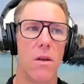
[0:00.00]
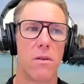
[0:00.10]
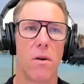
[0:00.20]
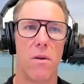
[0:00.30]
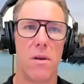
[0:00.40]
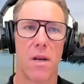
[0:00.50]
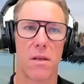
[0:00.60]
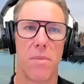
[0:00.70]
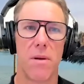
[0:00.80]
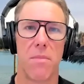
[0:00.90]
So
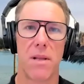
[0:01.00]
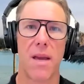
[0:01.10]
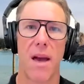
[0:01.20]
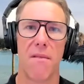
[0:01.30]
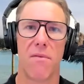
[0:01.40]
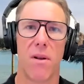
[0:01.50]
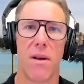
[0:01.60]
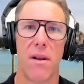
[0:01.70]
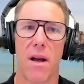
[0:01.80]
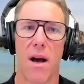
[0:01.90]
just be a bit careful.
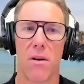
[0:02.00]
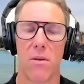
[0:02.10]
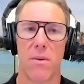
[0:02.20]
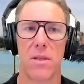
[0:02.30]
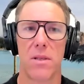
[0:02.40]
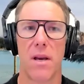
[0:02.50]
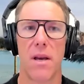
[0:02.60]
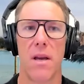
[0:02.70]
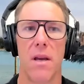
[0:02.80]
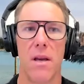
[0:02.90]
And I always say